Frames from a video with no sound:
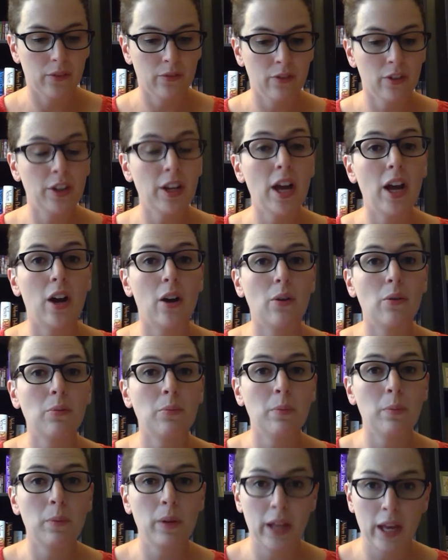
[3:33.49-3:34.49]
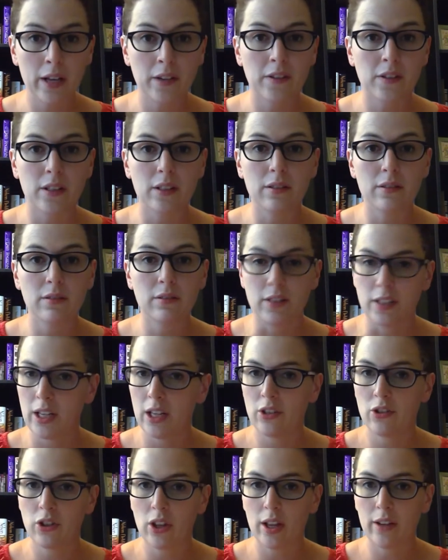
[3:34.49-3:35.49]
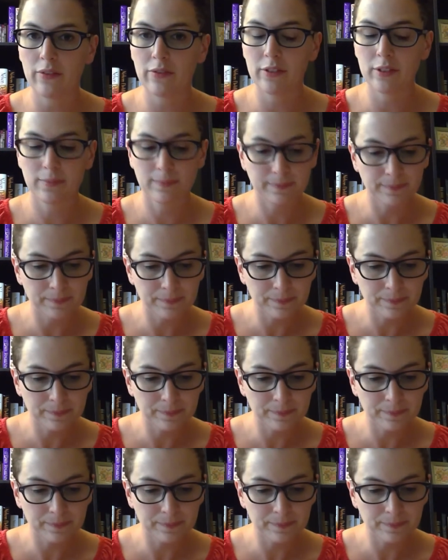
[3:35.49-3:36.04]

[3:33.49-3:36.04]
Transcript: For now, we exit stage left.